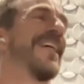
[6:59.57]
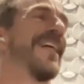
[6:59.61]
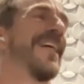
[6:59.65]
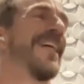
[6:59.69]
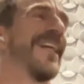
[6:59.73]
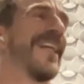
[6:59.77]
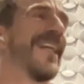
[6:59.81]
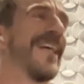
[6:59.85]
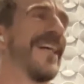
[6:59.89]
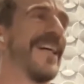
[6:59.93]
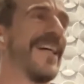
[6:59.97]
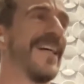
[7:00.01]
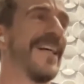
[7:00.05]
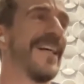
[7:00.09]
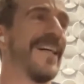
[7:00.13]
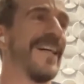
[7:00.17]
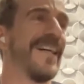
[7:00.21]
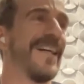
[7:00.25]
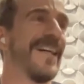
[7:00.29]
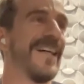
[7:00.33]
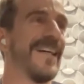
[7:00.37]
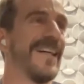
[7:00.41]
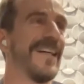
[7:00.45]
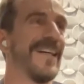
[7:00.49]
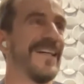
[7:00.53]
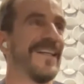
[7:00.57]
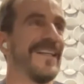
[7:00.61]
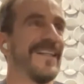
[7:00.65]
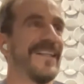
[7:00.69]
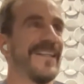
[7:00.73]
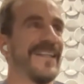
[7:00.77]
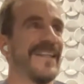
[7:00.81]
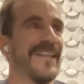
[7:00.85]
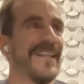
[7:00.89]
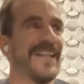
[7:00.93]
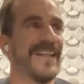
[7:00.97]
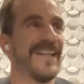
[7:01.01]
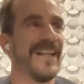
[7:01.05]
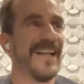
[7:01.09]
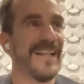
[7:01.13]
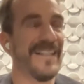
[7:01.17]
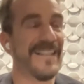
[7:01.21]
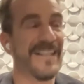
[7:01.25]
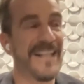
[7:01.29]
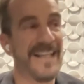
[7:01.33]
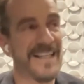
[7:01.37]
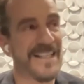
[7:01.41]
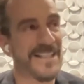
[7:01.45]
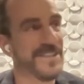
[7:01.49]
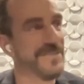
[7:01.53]
And uh, and
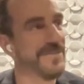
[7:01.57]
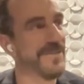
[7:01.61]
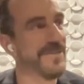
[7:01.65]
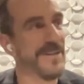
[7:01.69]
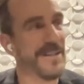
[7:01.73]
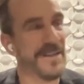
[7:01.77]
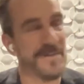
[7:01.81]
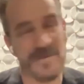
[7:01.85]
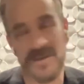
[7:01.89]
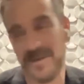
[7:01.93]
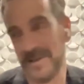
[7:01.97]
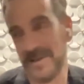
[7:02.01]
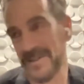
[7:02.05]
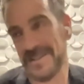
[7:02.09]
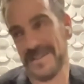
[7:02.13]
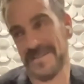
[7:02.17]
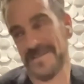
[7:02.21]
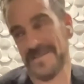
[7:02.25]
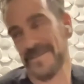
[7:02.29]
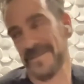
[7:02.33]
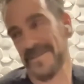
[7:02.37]
then it's funny because,